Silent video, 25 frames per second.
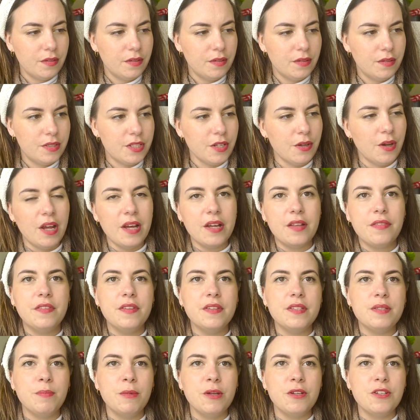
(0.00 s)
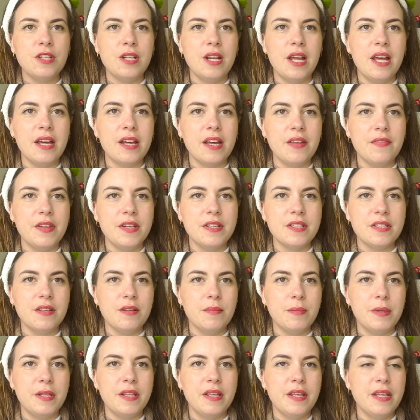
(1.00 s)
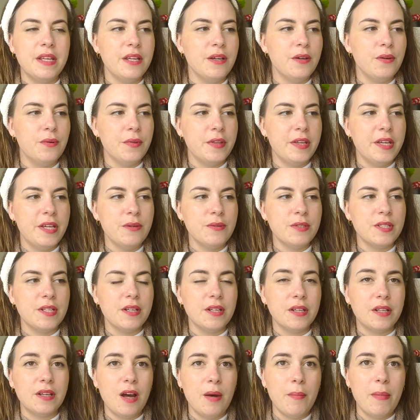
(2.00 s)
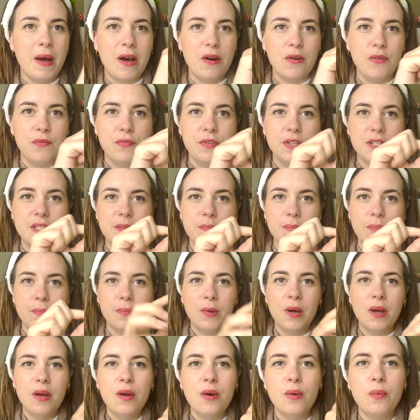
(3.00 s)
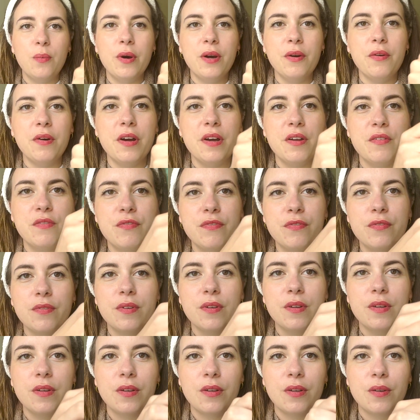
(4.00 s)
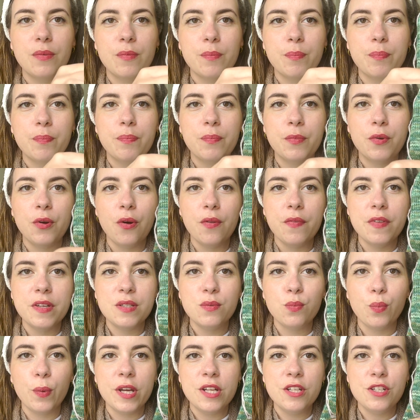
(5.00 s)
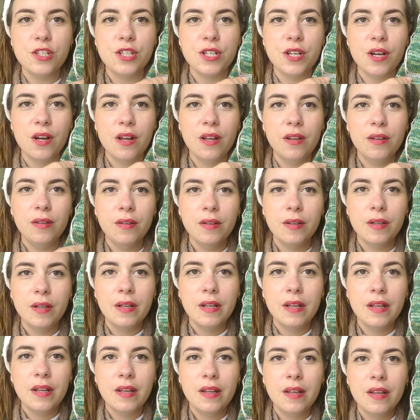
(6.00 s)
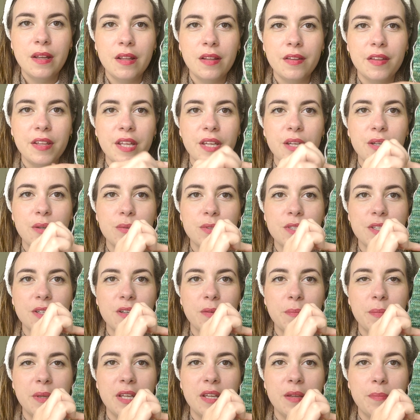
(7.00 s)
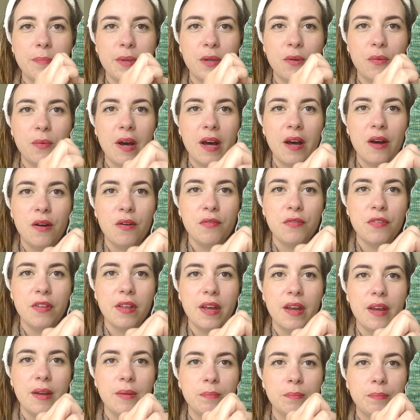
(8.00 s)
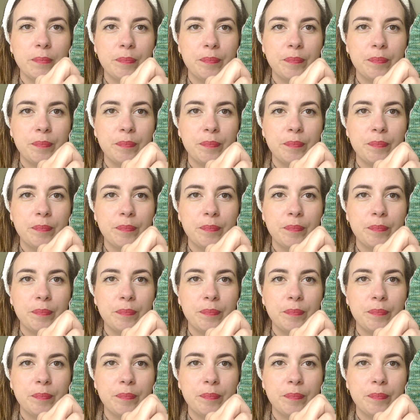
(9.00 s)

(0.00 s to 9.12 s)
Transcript: So like this much leg, and then it's going to be the heel. The heel's going to come out of this, where I've got this waist yarn, the heel's going to be built out of there.